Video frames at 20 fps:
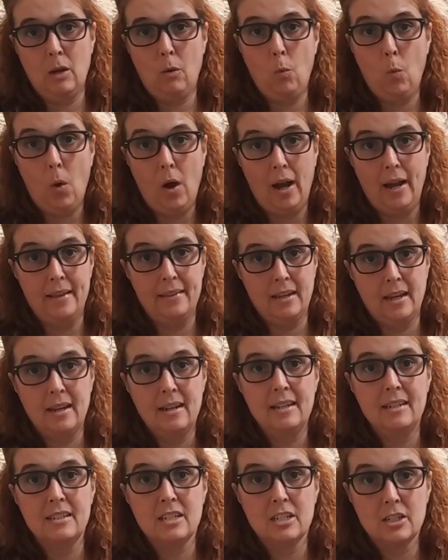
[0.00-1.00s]
why
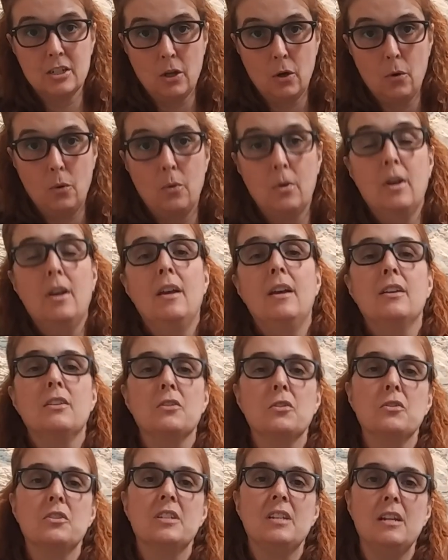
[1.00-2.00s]
that is so.
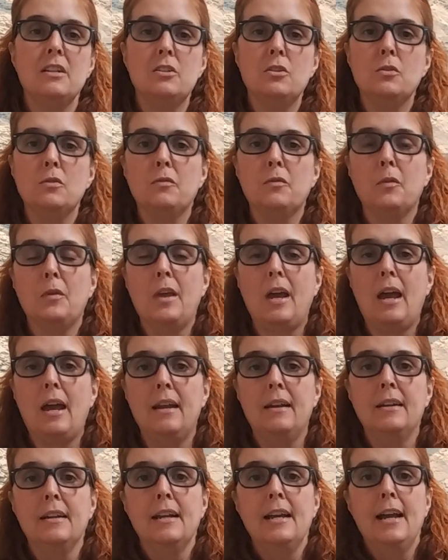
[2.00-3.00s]
So stay tuned for that.